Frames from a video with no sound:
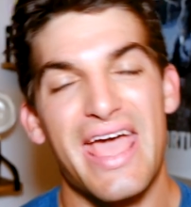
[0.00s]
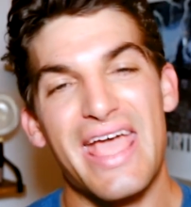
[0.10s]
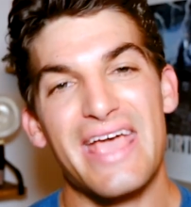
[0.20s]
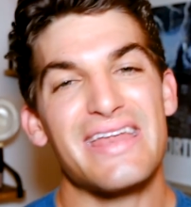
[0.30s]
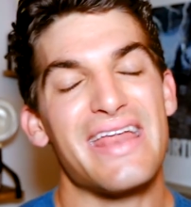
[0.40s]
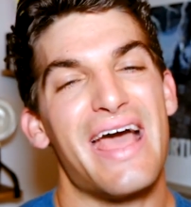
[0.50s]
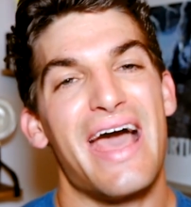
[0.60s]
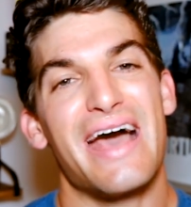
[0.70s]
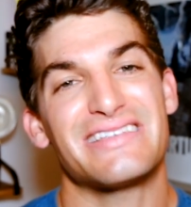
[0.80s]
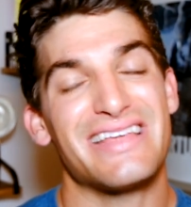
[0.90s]
and it
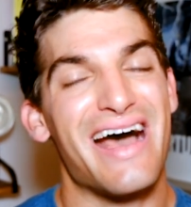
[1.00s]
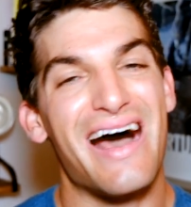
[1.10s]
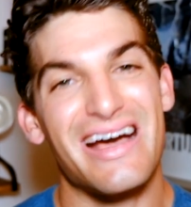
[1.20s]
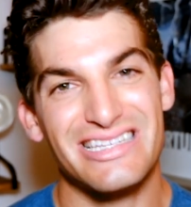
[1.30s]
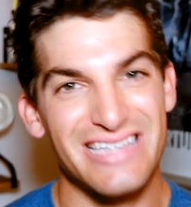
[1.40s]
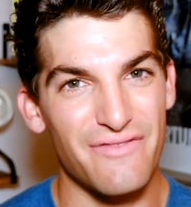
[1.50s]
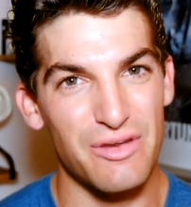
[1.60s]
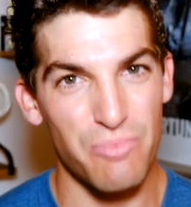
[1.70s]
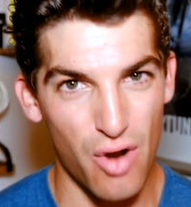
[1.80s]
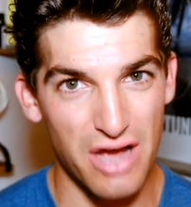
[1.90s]
has an
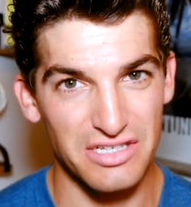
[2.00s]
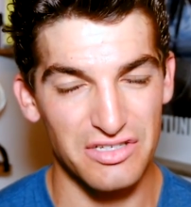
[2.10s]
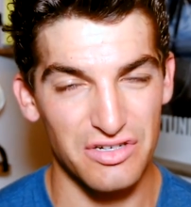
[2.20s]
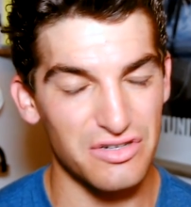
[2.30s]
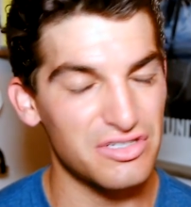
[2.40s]
i7 processor.